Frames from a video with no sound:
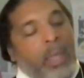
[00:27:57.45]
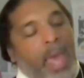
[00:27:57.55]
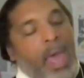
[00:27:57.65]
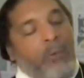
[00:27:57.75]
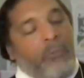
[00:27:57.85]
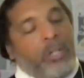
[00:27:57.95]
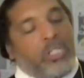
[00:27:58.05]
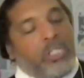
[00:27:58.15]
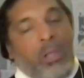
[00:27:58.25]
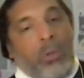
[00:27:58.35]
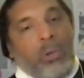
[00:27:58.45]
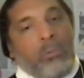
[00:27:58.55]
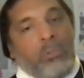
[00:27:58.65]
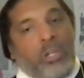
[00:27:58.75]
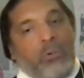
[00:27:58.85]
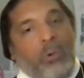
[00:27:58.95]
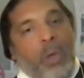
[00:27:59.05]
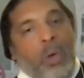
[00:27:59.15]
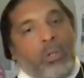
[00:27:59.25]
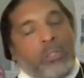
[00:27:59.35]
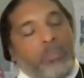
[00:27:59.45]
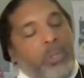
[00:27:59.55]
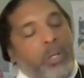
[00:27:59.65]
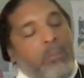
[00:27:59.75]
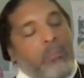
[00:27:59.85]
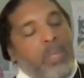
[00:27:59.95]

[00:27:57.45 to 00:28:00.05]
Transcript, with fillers: Alfred Sloan of General Motors put in